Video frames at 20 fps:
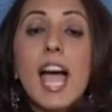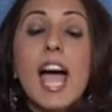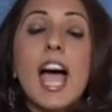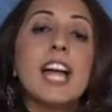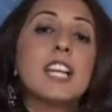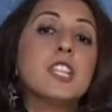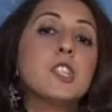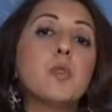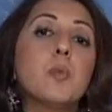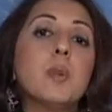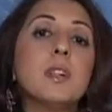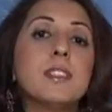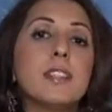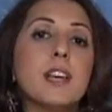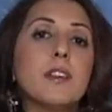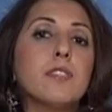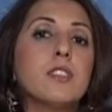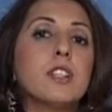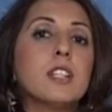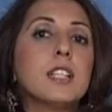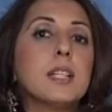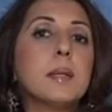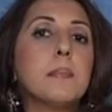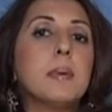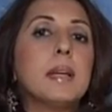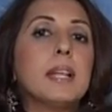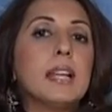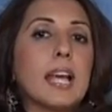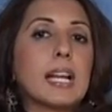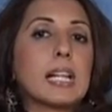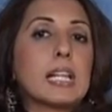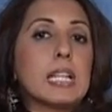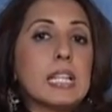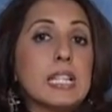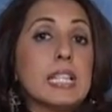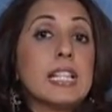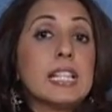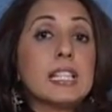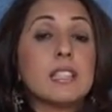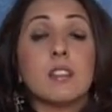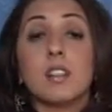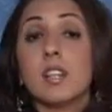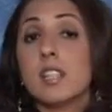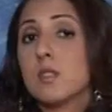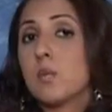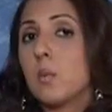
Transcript: and you will definitely be like a leader.